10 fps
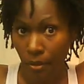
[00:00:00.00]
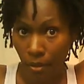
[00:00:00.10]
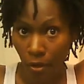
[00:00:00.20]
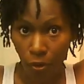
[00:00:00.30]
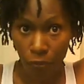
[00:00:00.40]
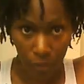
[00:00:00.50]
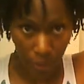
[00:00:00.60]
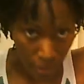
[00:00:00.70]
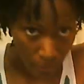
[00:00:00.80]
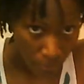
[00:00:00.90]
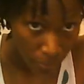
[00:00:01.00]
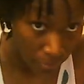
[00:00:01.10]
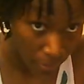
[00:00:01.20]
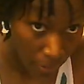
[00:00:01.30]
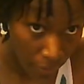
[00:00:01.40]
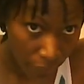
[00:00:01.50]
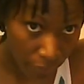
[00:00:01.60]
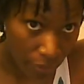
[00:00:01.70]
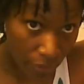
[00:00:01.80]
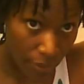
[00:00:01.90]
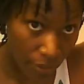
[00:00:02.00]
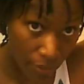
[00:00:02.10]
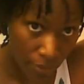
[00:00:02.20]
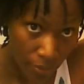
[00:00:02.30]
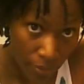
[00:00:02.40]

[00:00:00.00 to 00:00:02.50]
Hopefully, it will pay off in the end.